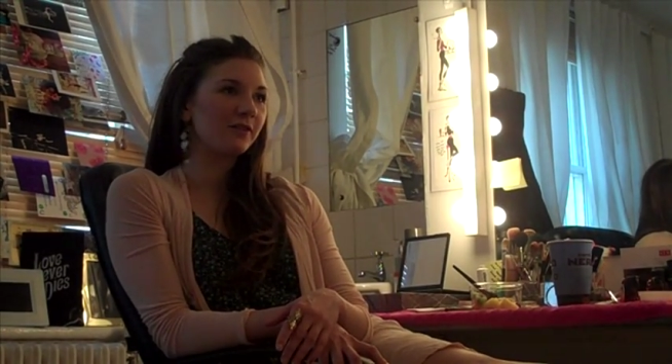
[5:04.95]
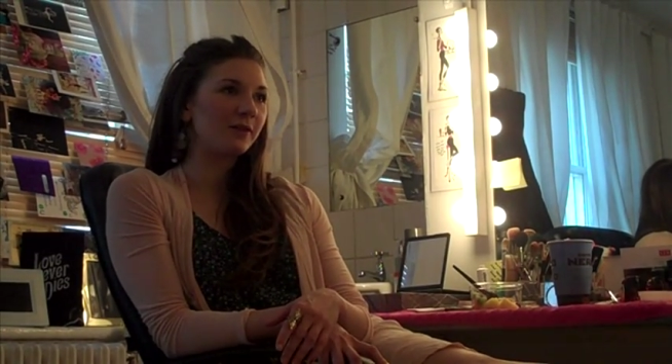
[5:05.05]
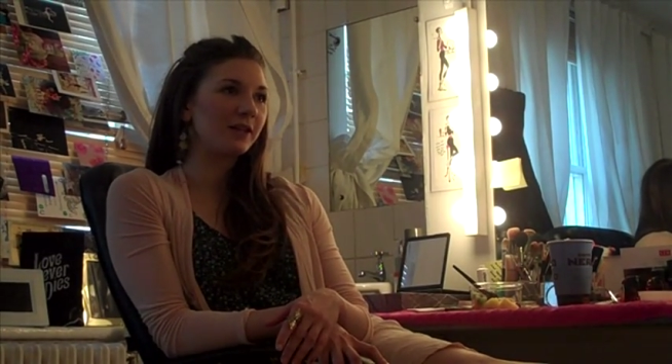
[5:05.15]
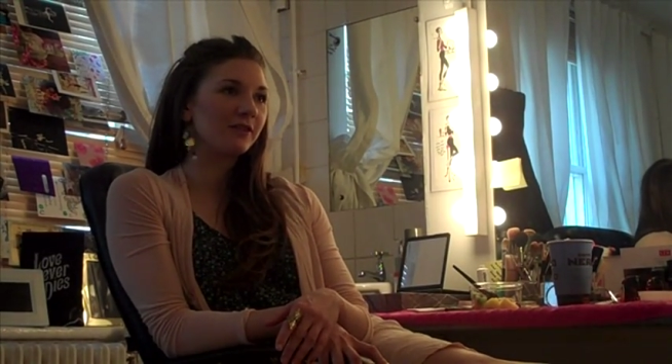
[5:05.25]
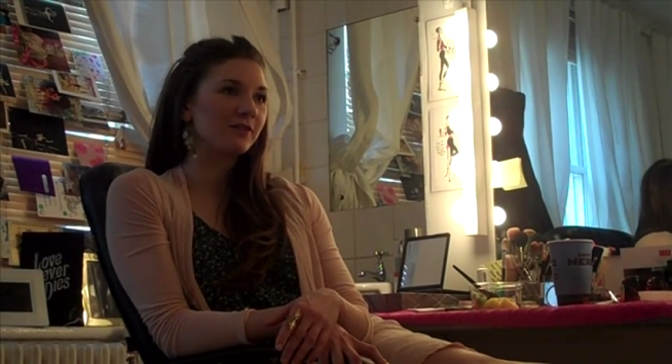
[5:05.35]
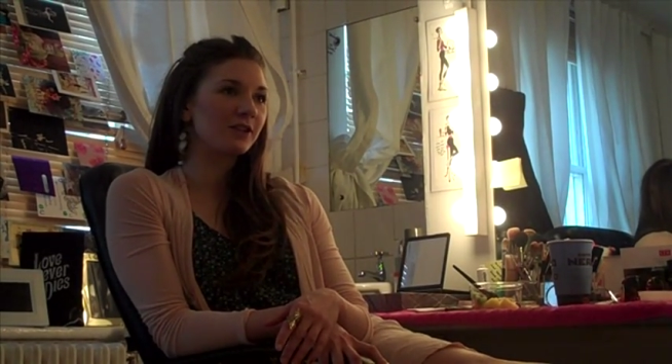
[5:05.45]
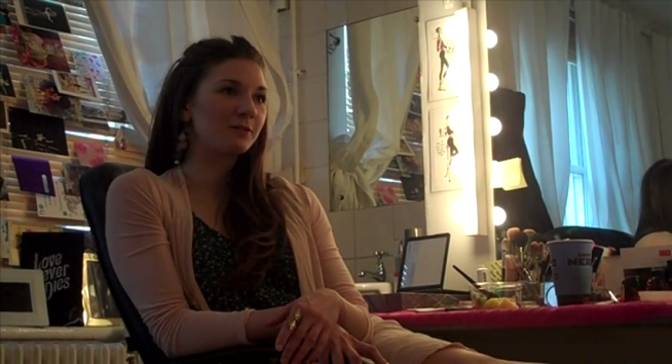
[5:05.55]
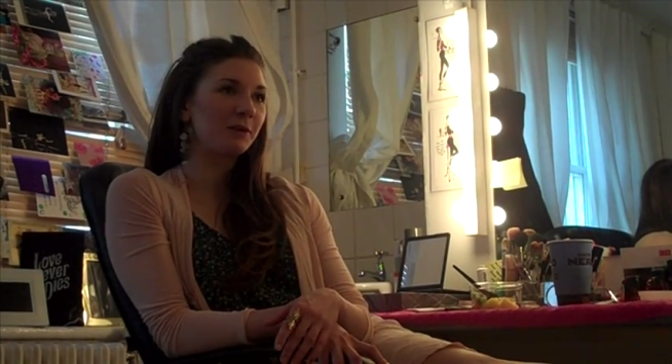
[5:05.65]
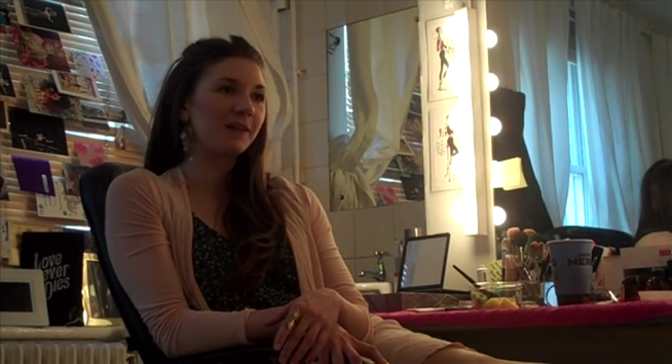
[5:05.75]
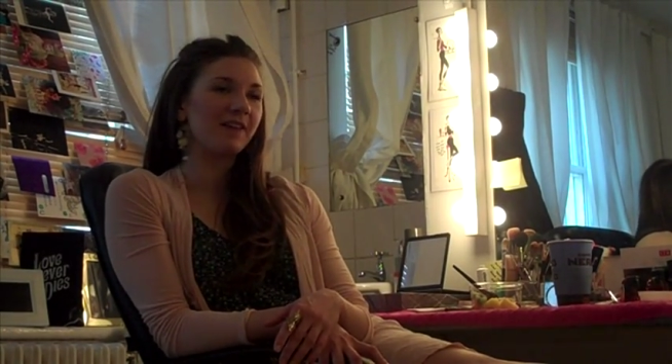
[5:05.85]
when you've
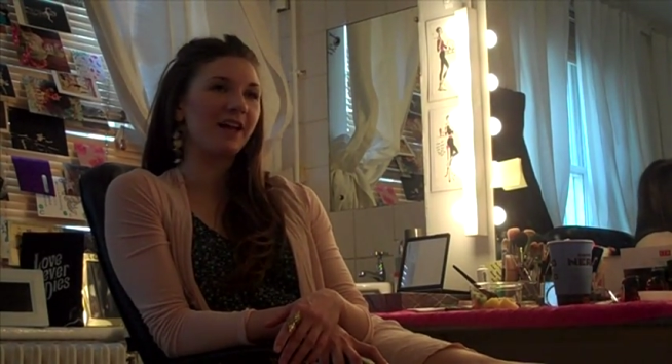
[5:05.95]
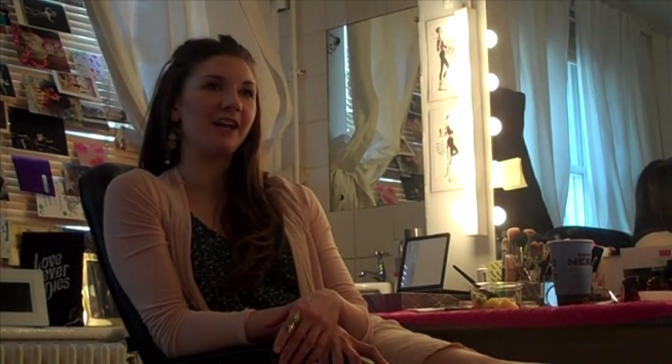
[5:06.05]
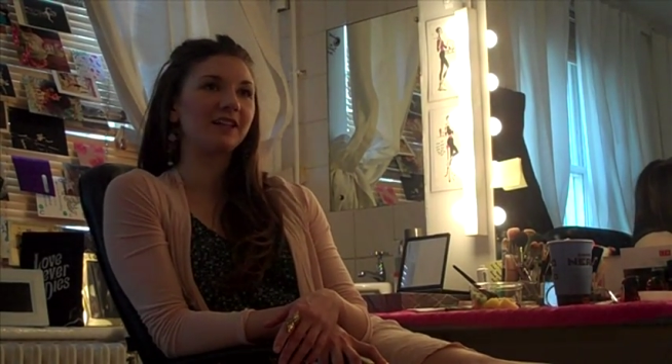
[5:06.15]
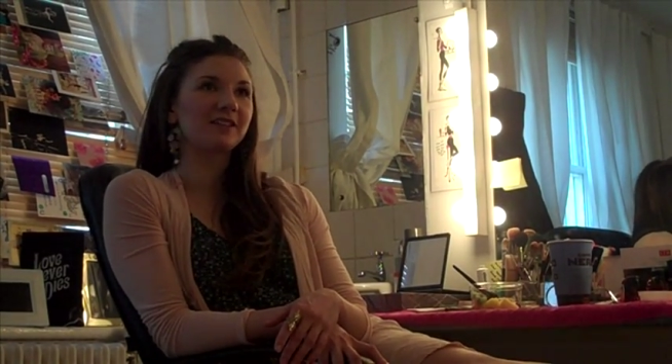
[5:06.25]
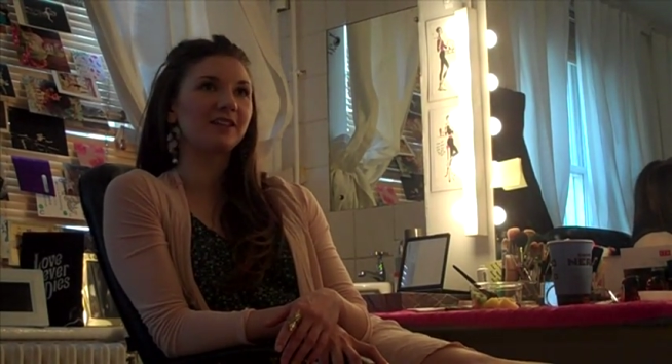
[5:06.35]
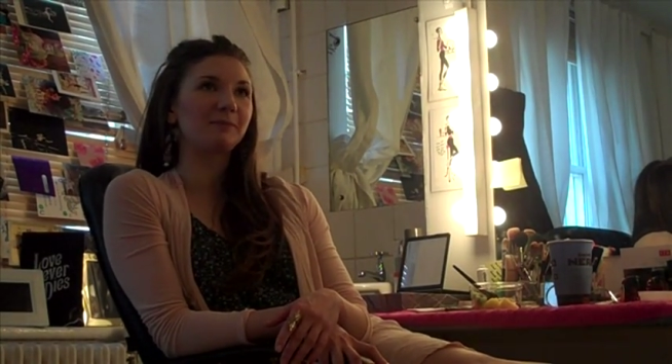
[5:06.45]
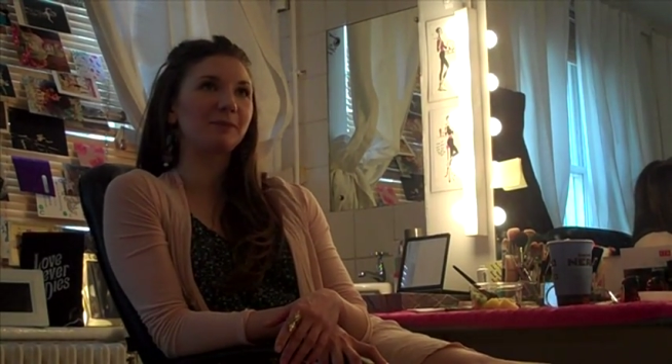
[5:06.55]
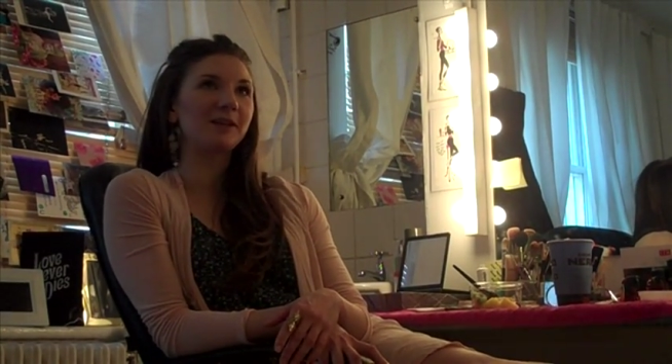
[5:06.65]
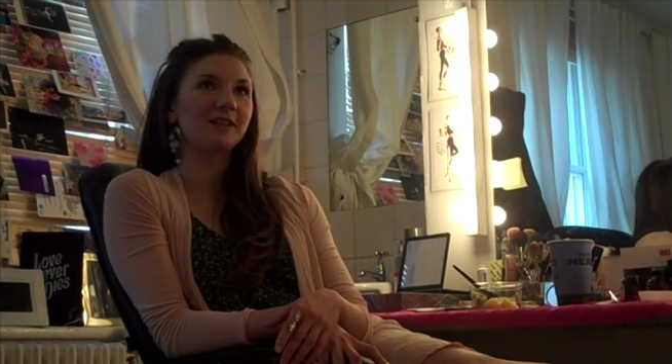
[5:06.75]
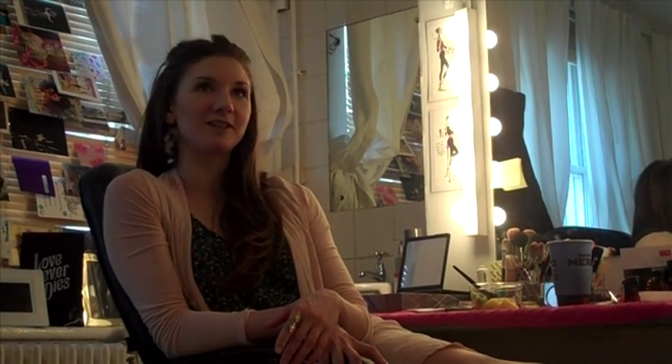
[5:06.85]
just been that
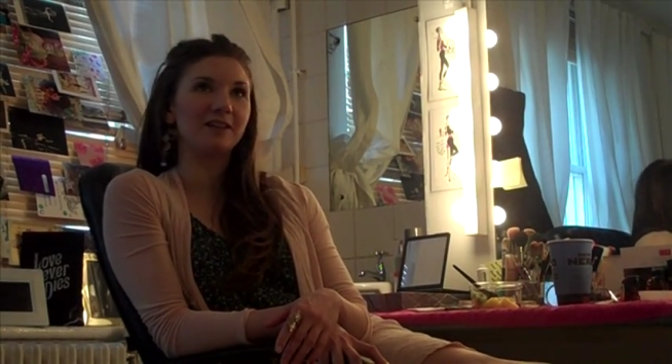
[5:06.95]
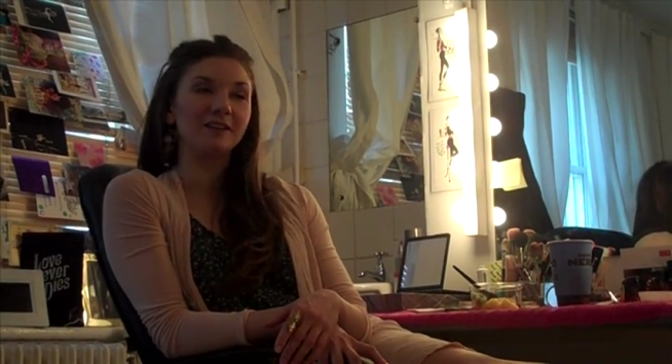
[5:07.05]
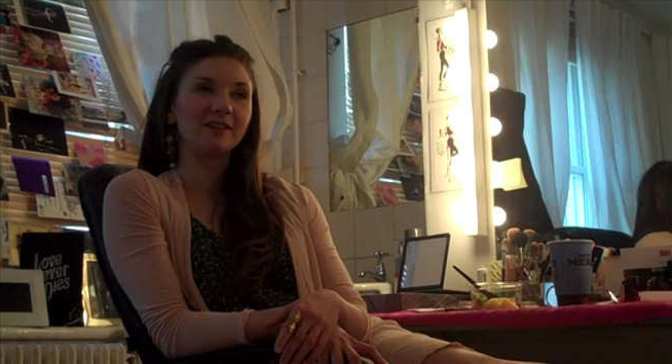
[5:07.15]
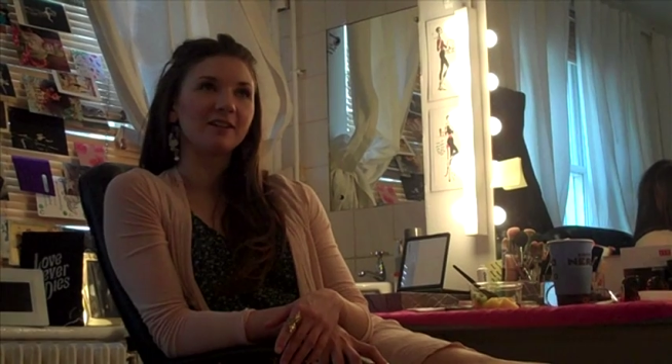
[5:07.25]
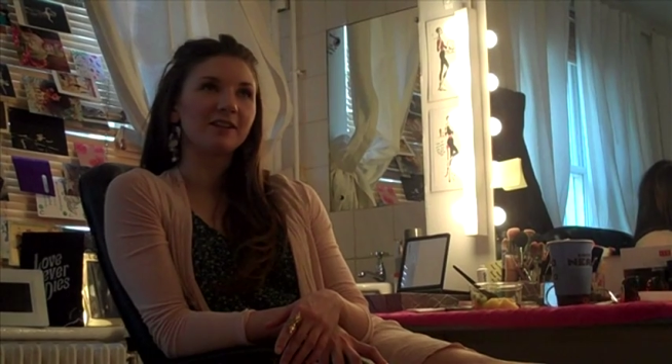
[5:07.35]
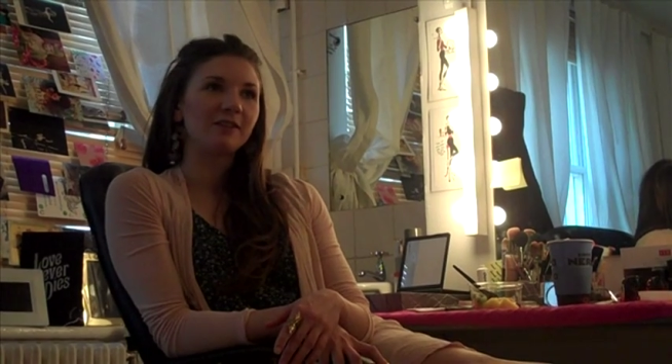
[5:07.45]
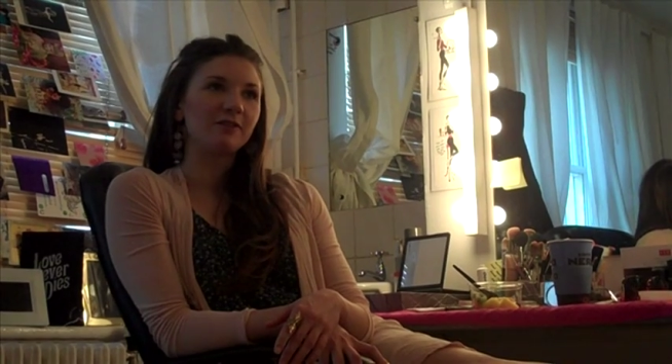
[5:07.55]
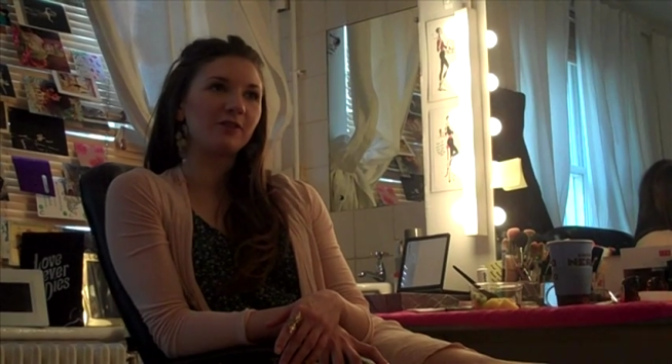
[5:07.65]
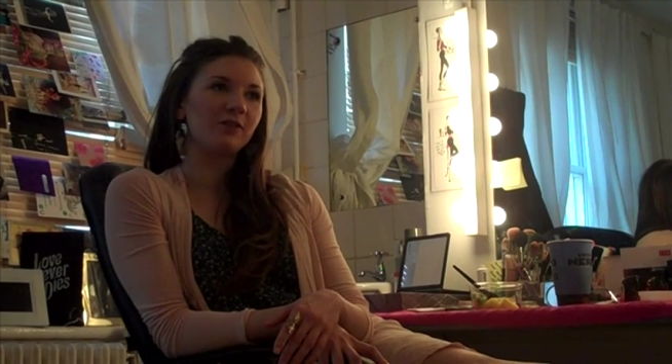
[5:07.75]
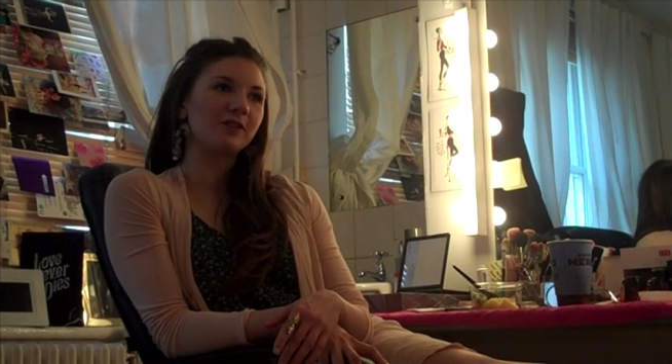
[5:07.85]
person
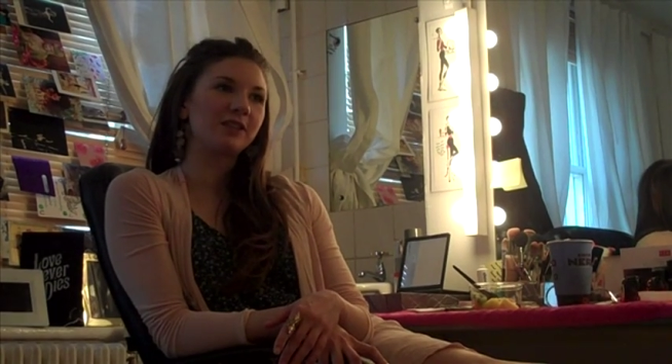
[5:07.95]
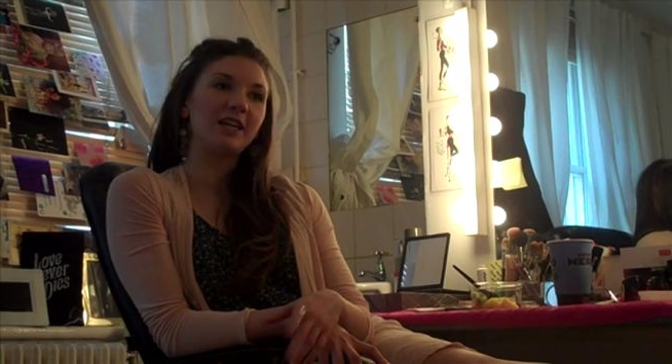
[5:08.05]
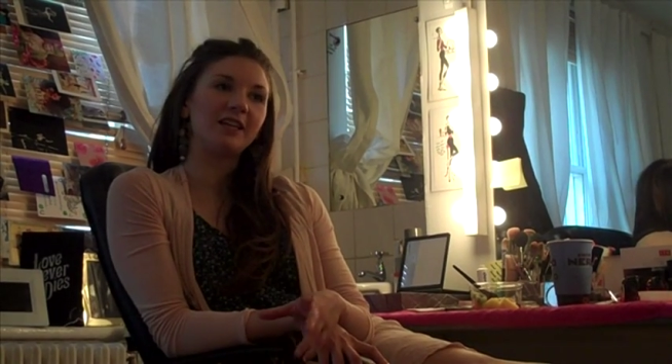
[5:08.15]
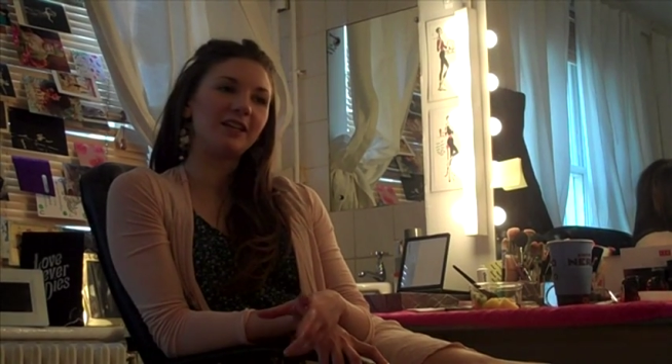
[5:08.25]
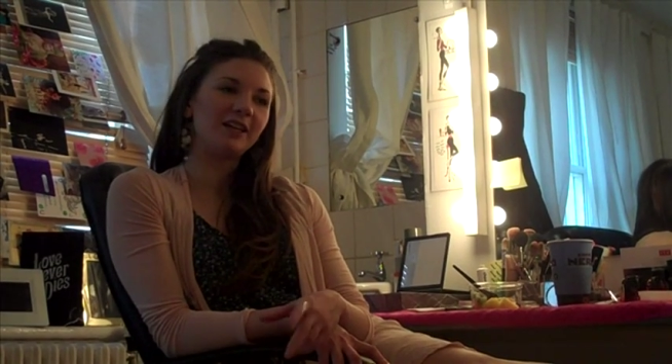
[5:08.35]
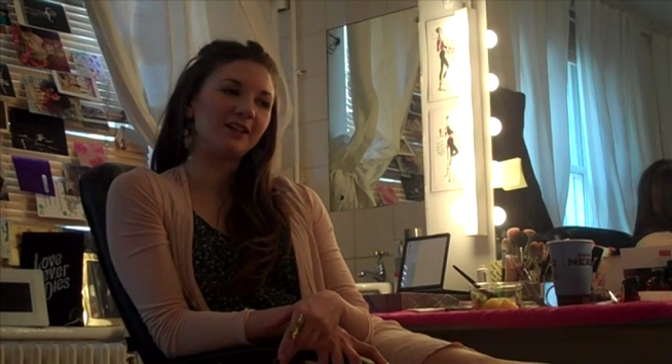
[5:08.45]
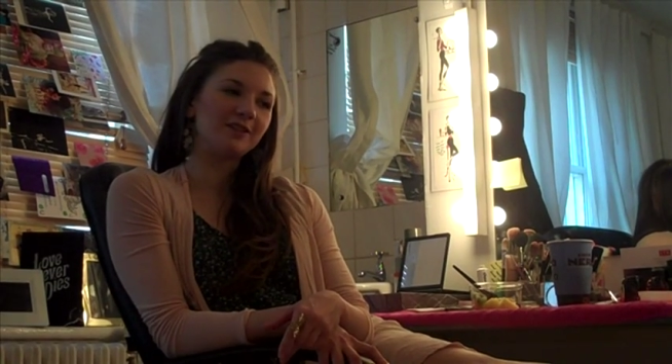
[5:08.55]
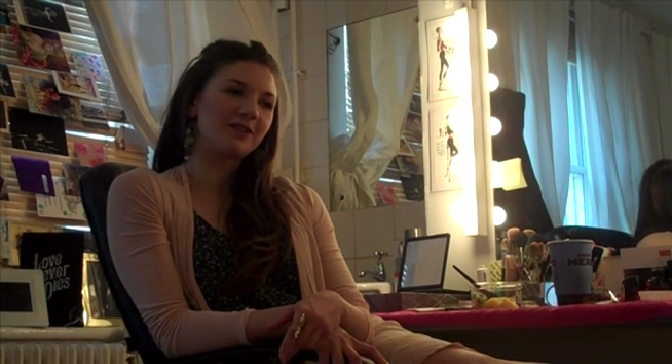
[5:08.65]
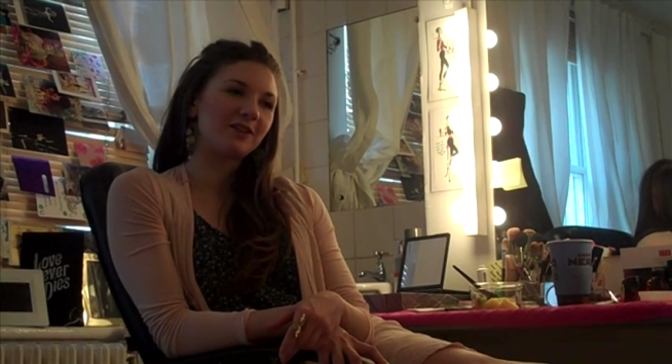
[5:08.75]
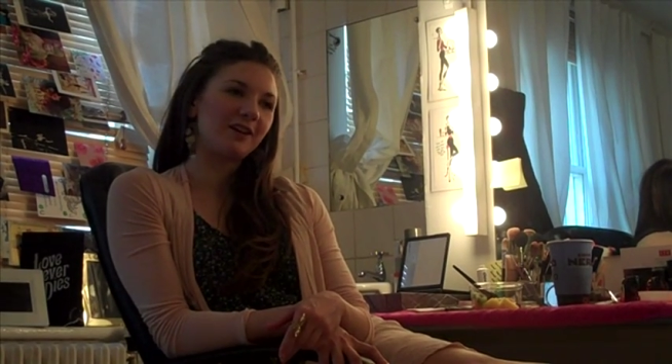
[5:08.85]
for 10
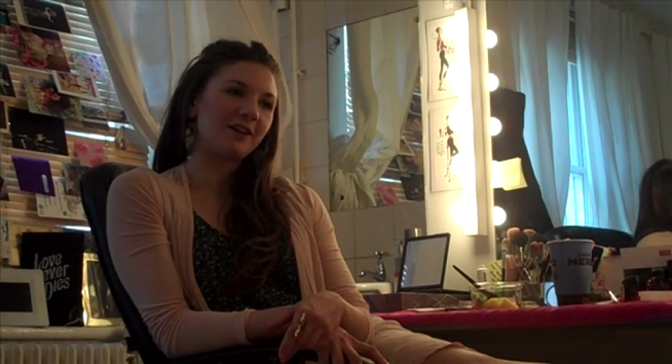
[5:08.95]
years,